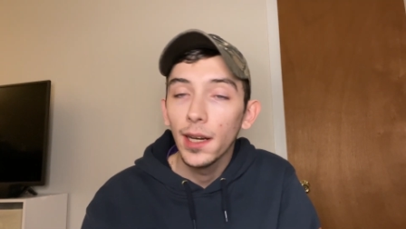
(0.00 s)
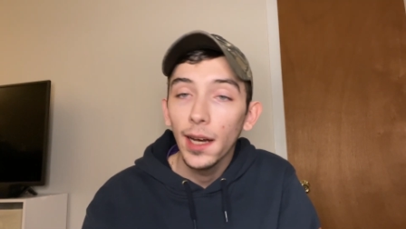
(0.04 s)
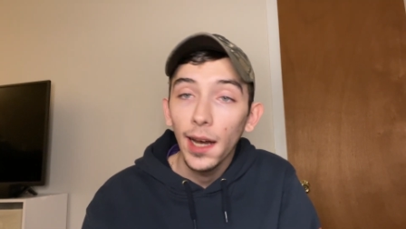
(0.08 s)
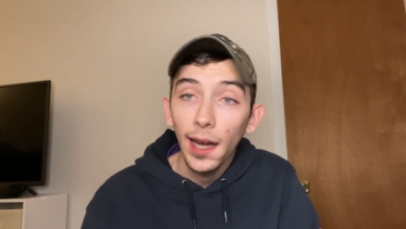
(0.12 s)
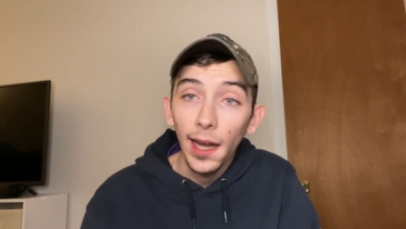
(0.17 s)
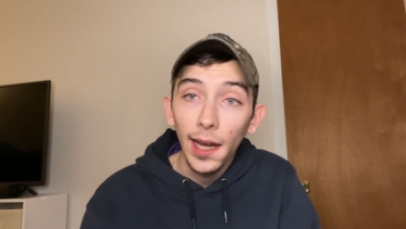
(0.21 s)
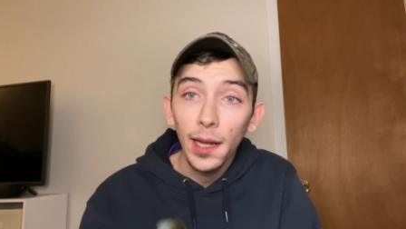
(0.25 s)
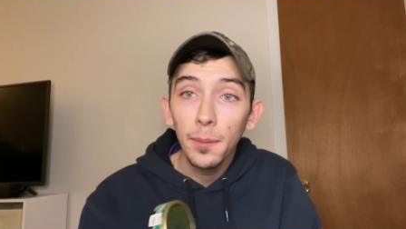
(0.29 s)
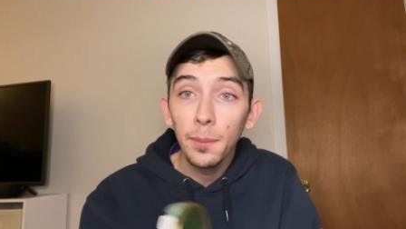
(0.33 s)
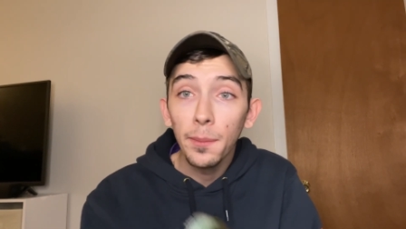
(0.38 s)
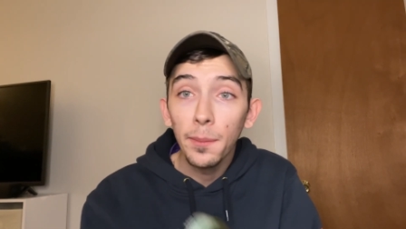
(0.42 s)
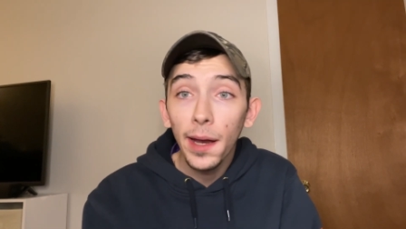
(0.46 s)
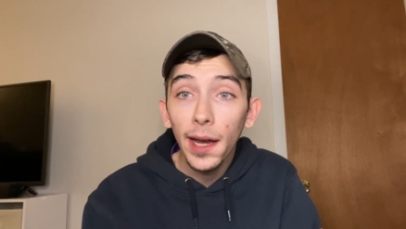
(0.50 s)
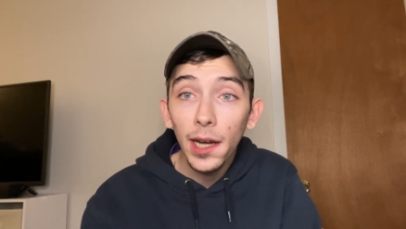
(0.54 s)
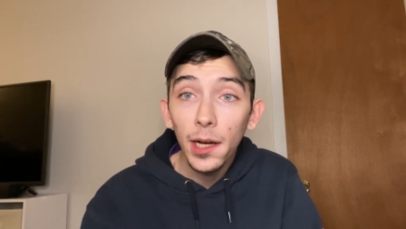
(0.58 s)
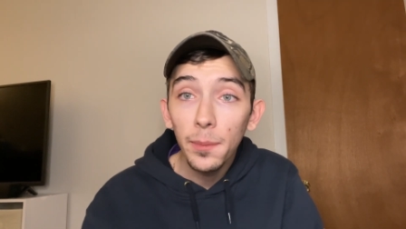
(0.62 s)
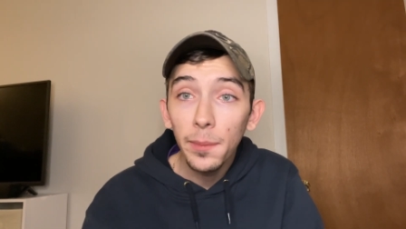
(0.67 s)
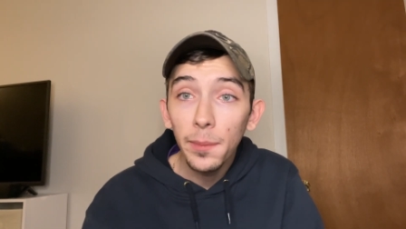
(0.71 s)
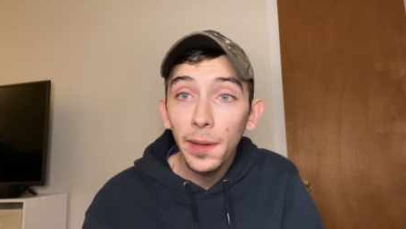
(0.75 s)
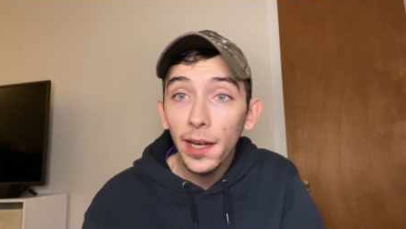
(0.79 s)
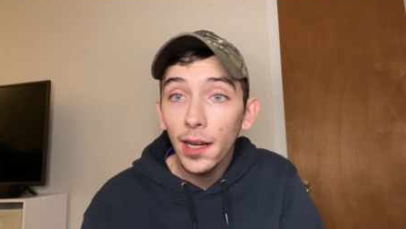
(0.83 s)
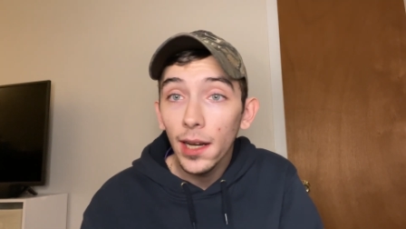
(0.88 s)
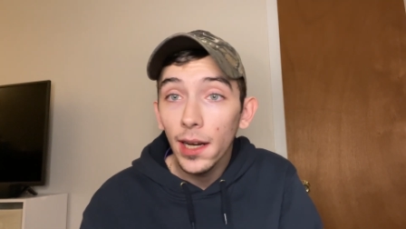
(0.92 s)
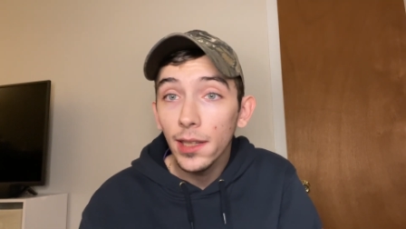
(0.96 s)
And it may or
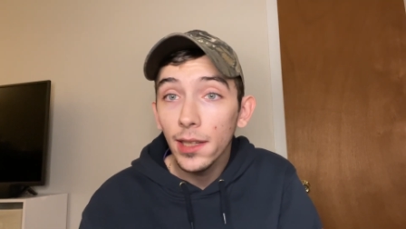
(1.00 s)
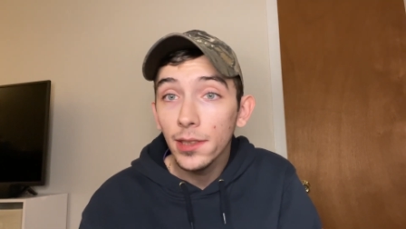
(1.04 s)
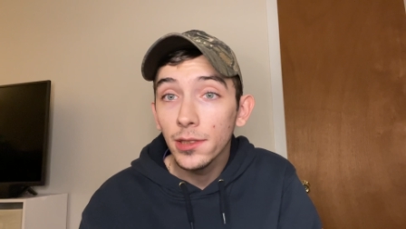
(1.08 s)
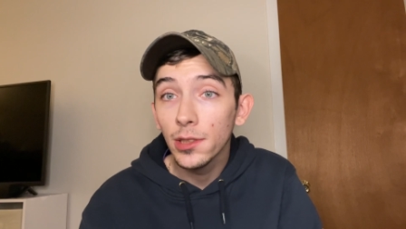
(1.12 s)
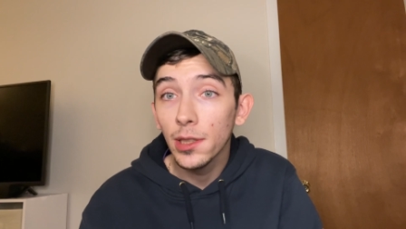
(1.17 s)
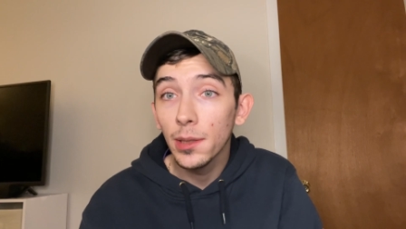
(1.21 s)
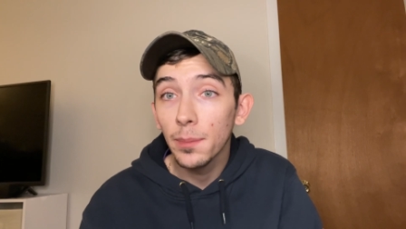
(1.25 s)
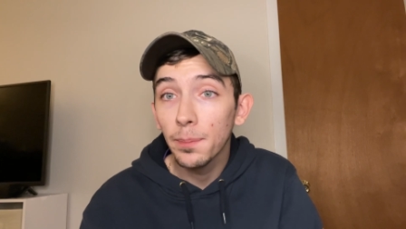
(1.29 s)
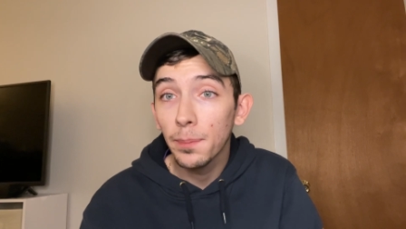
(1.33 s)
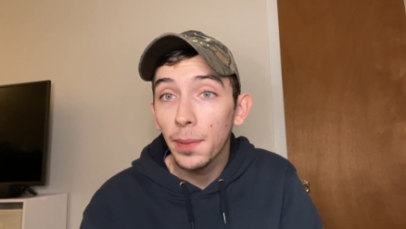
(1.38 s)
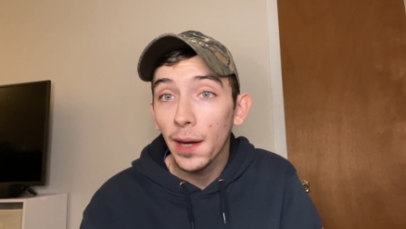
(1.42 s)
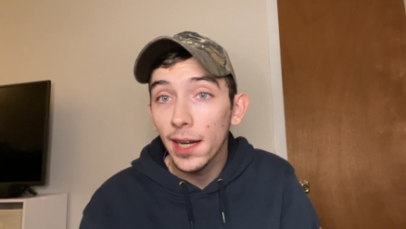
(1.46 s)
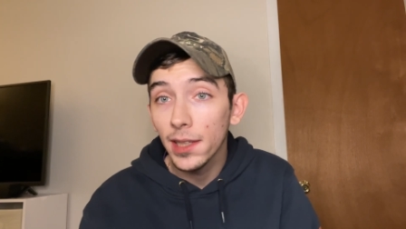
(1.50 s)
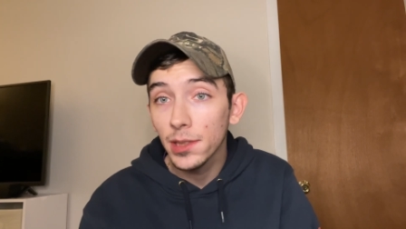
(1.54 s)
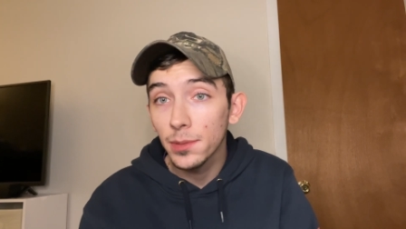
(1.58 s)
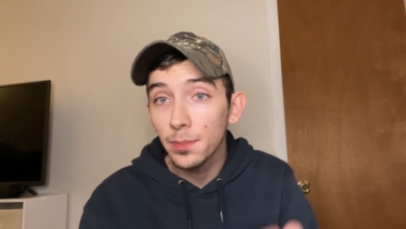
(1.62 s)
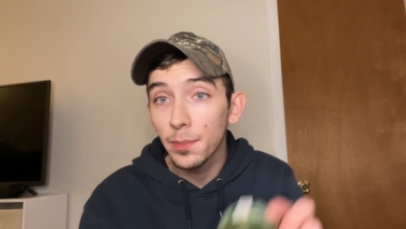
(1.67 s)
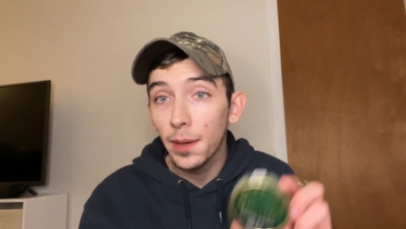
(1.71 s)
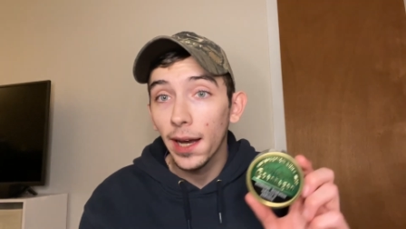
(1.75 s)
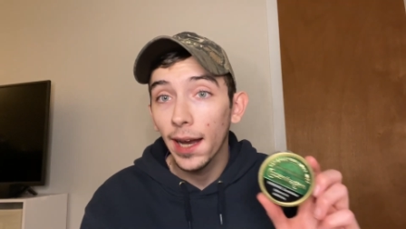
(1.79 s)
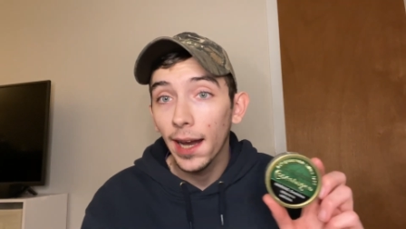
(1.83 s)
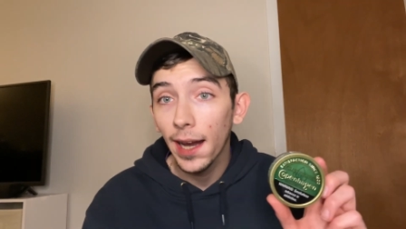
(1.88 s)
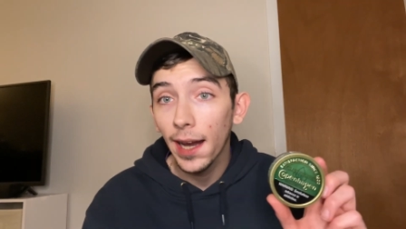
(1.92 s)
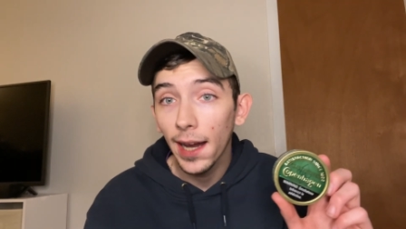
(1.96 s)
may not have slipped past
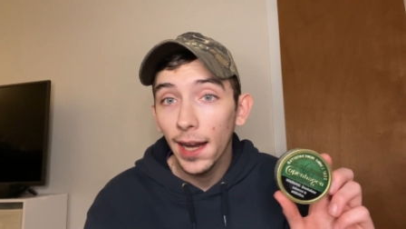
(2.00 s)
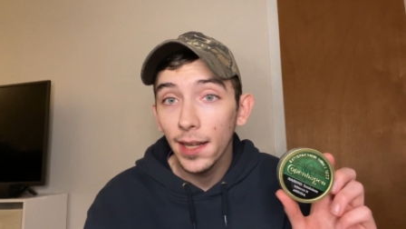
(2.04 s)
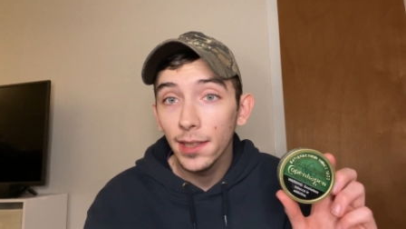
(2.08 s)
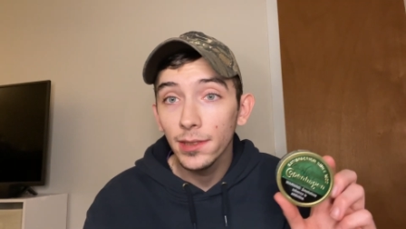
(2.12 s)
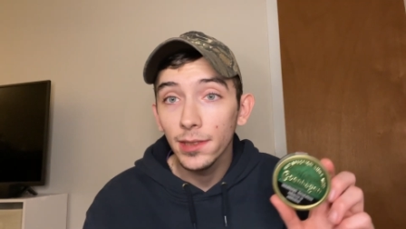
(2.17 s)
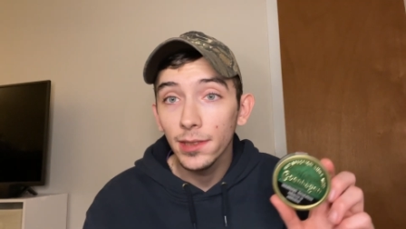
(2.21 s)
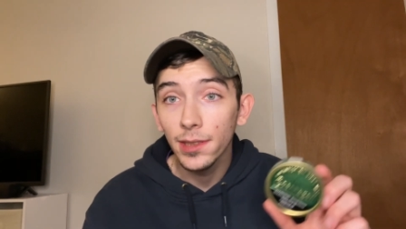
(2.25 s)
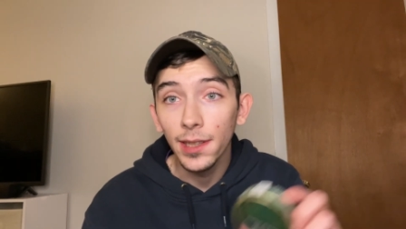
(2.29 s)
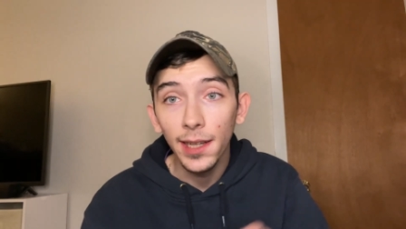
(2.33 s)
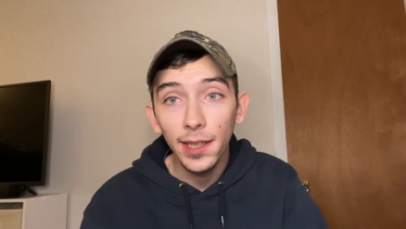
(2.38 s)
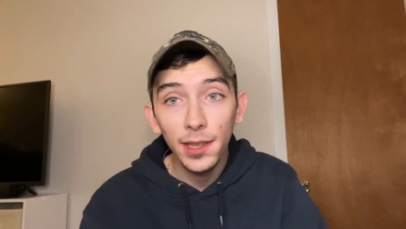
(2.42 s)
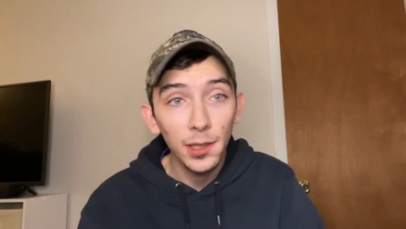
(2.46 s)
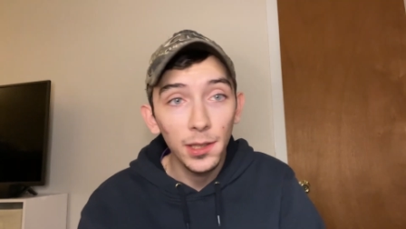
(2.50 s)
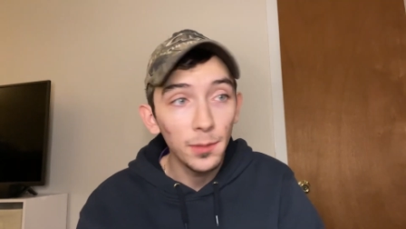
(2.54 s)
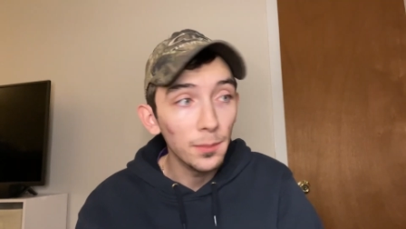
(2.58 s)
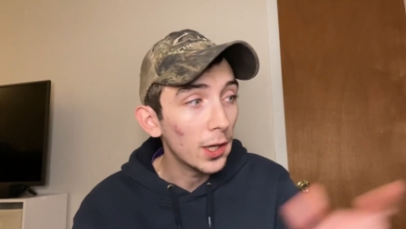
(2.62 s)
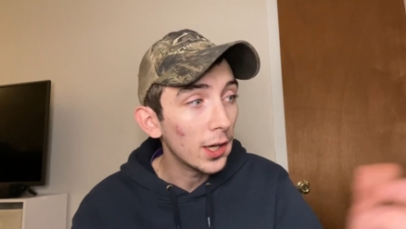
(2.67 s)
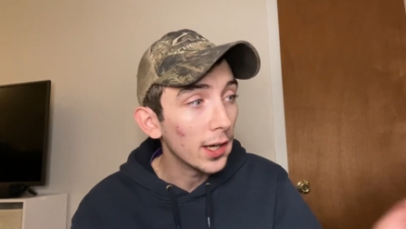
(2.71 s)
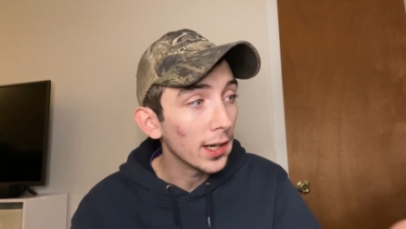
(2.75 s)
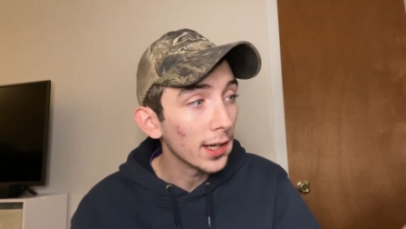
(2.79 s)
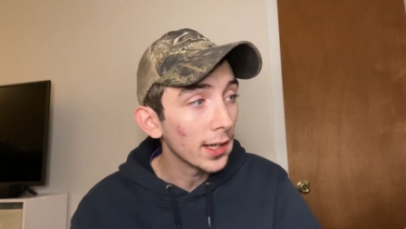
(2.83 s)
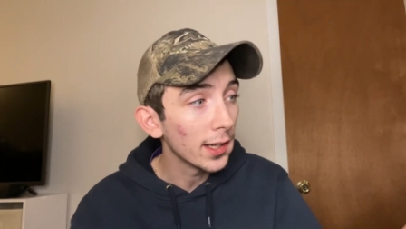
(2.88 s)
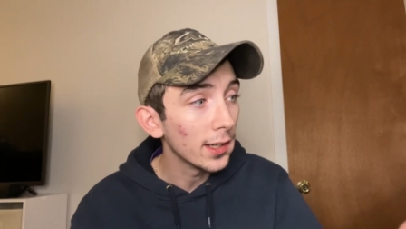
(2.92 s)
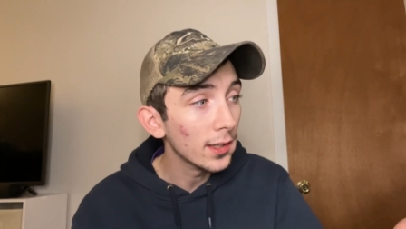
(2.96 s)
my hands and hit the
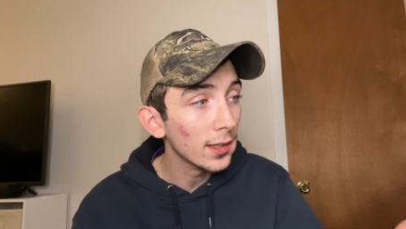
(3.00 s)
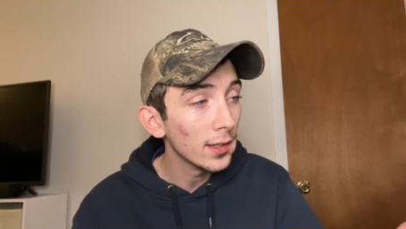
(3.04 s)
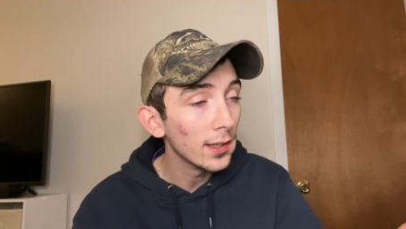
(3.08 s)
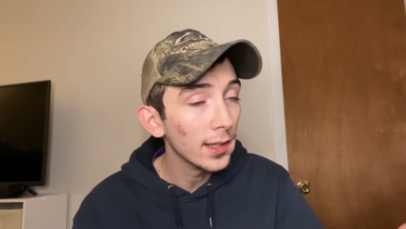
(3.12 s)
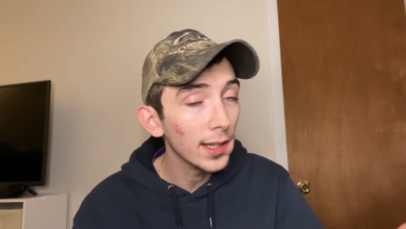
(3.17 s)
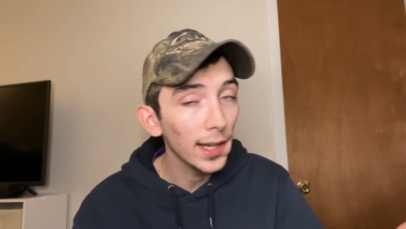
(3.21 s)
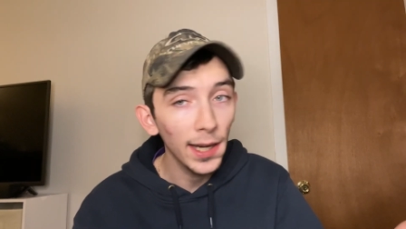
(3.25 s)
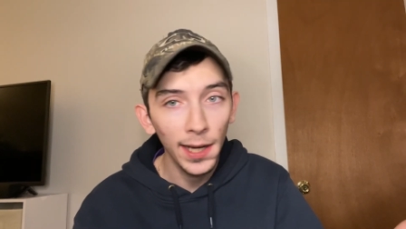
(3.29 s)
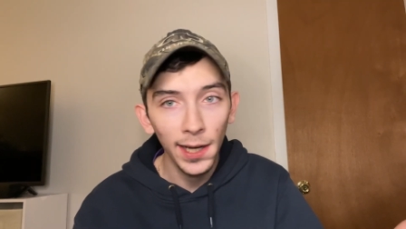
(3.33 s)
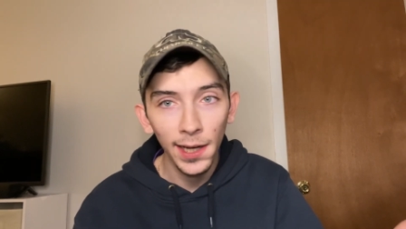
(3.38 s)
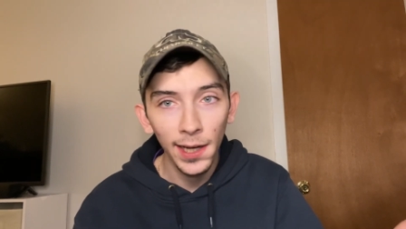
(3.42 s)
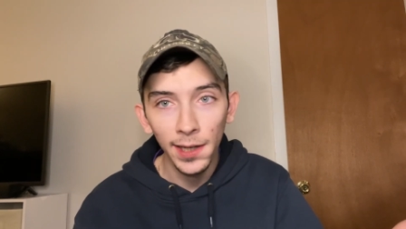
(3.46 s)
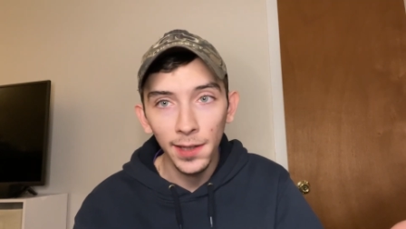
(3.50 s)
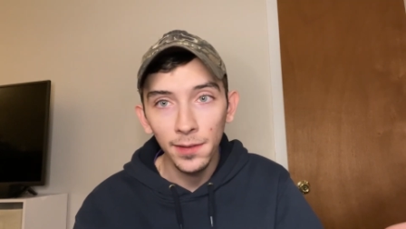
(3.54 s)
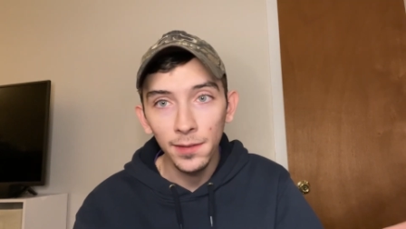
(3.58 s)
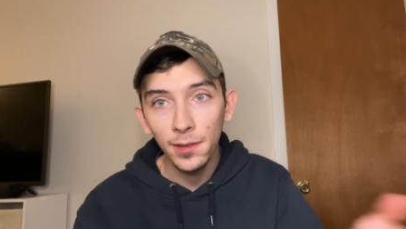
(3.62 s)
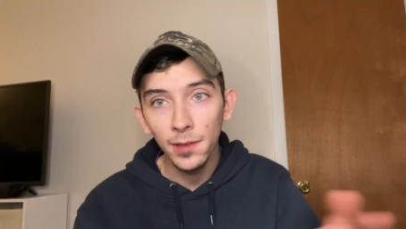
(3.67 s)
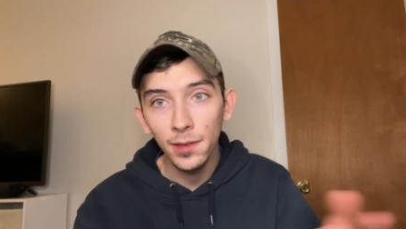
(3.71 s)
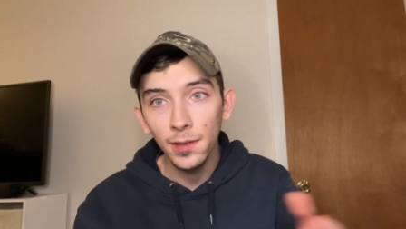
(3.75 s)
monitor, and